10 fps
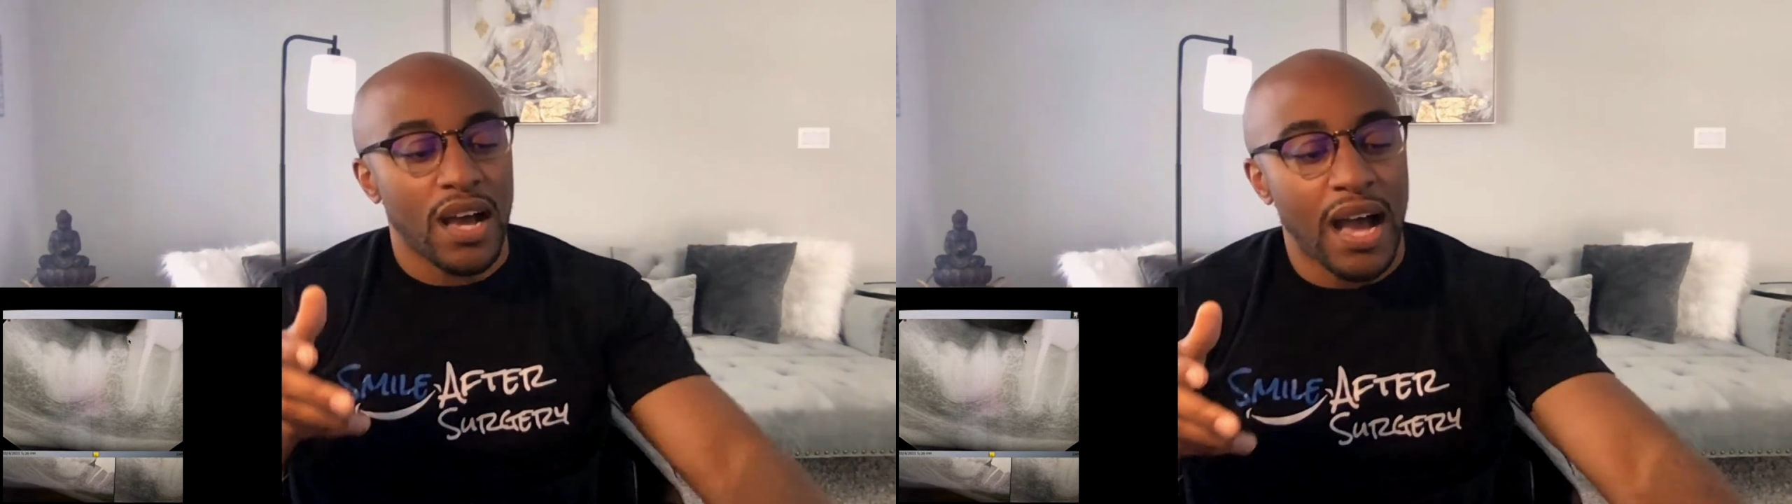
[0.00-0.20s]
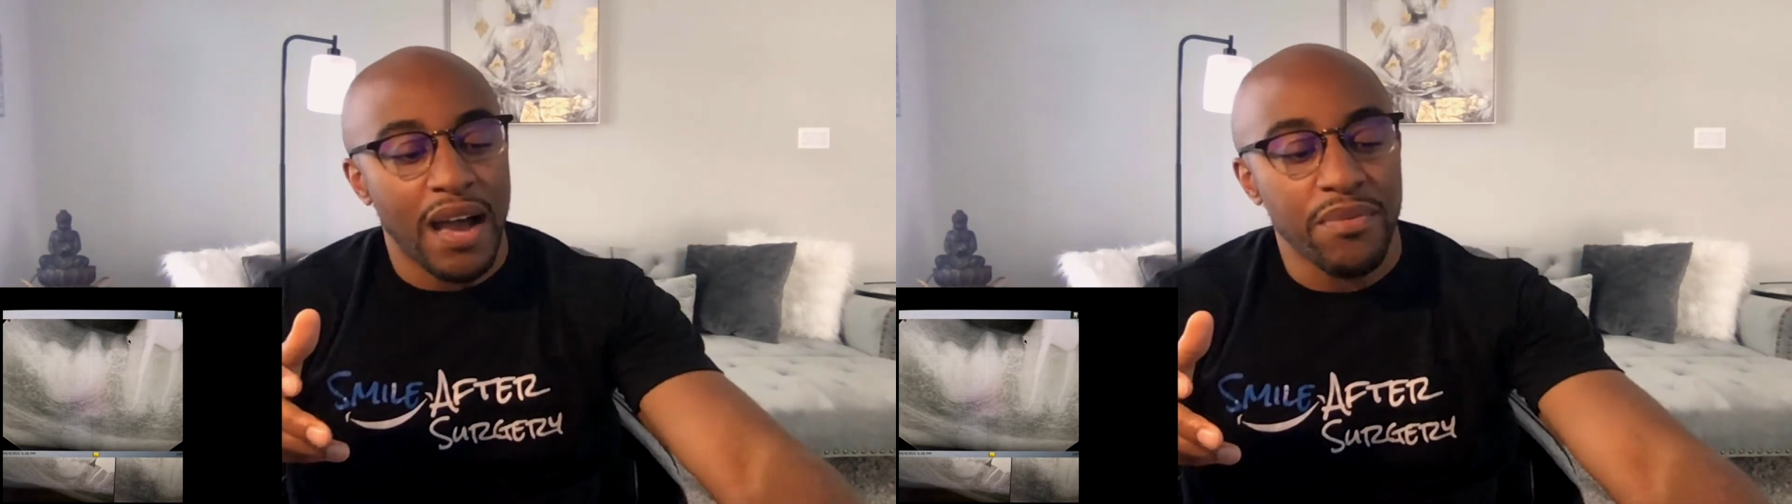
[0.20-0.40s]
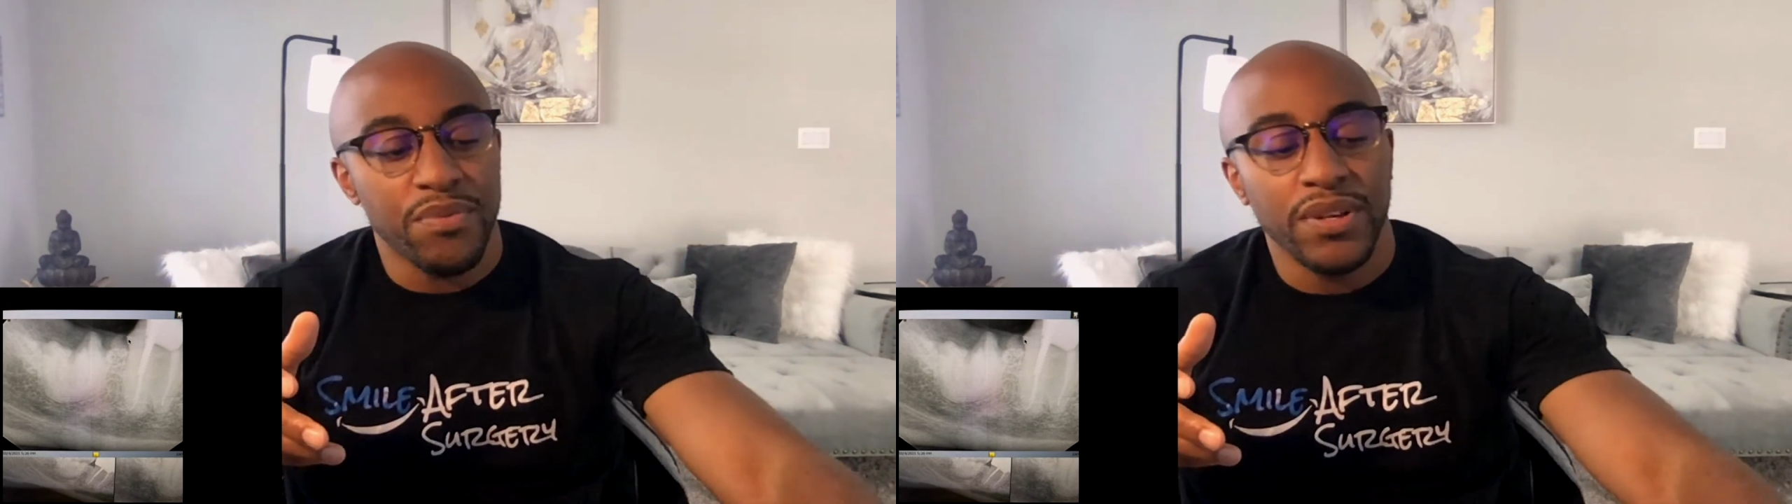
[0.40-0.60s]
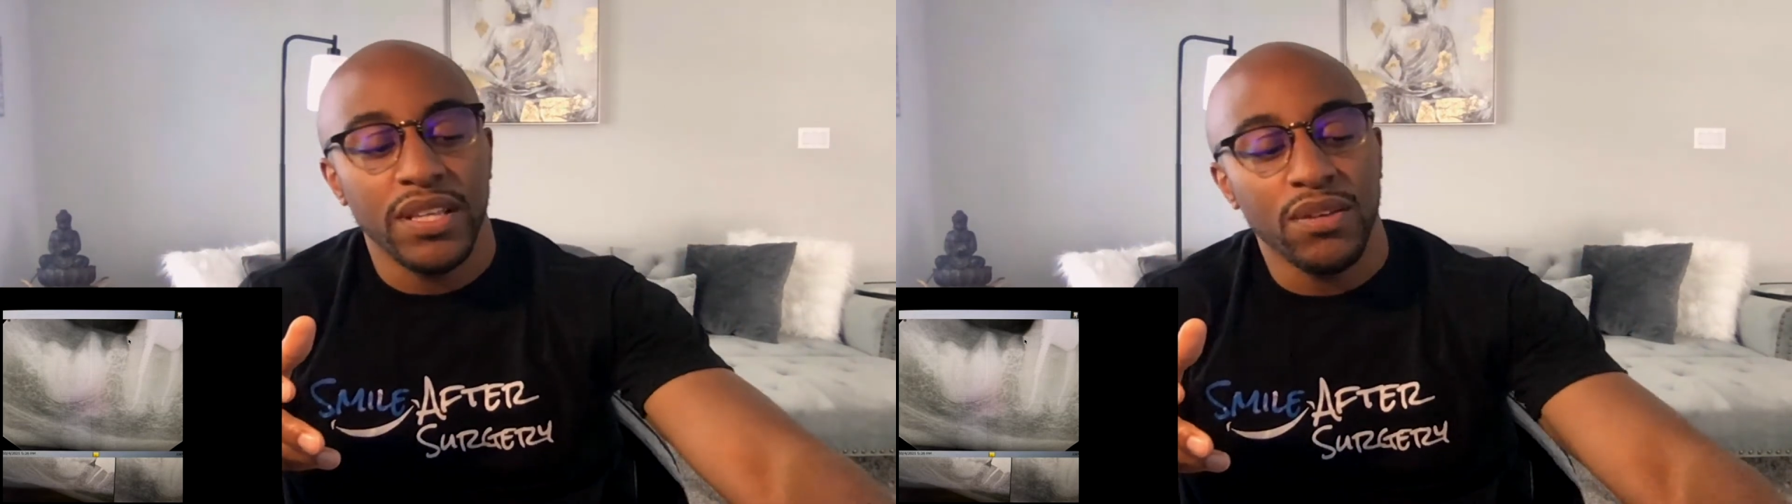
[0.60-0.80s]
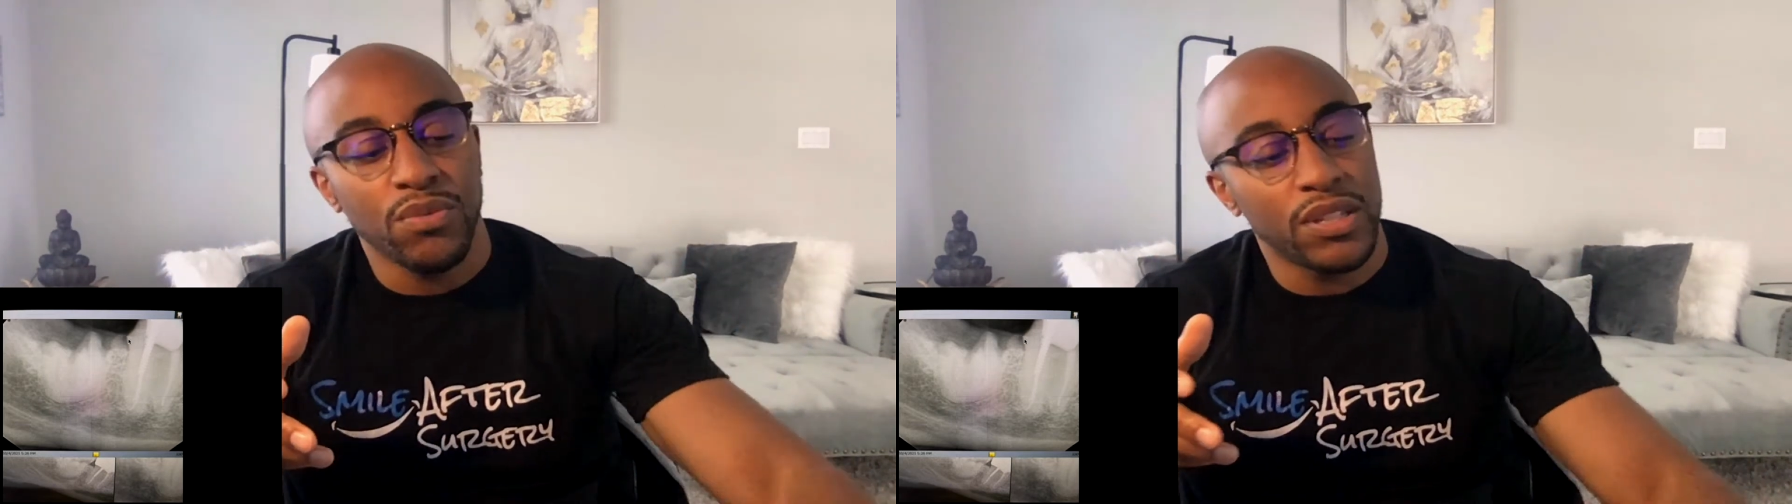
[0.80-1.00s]
I
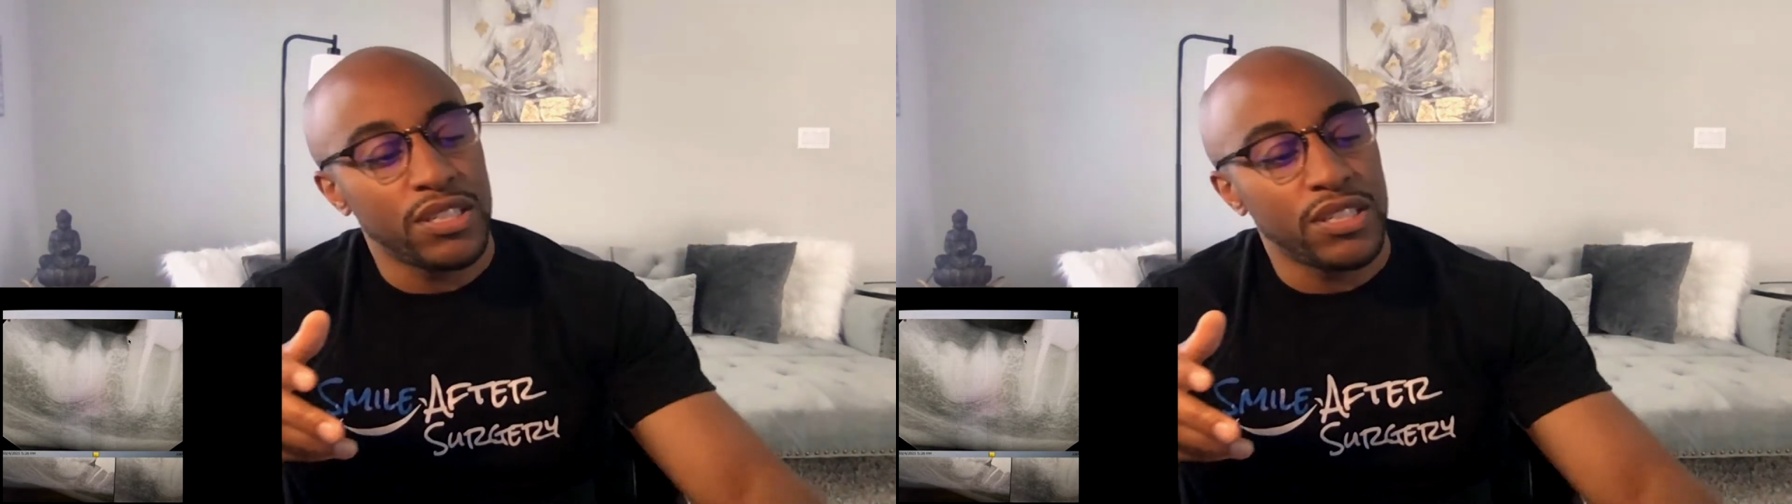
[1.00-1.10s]
really will